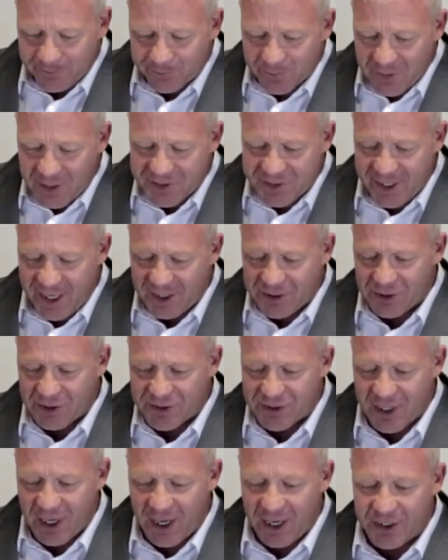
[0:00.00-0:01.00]
this
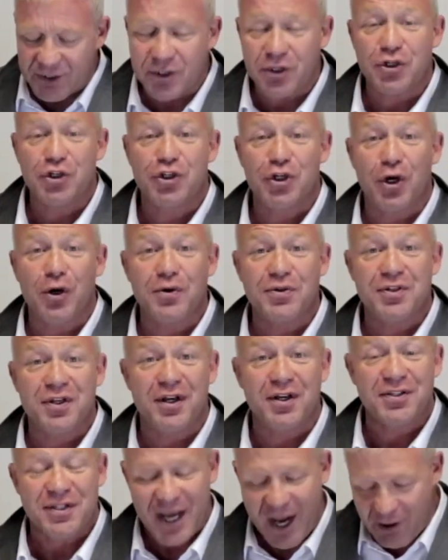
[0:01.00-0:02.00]
exercise shows
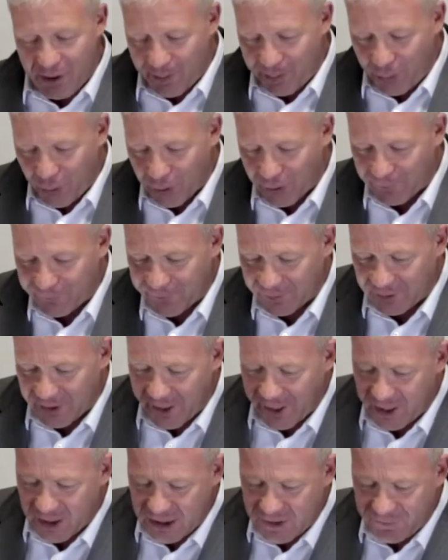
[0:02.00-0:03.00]
us how important
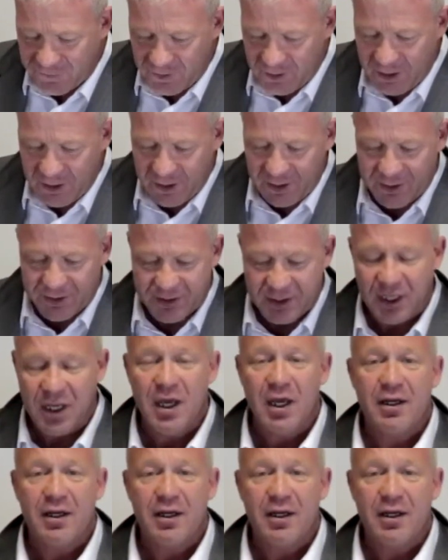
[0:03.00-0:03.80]
philosophy is.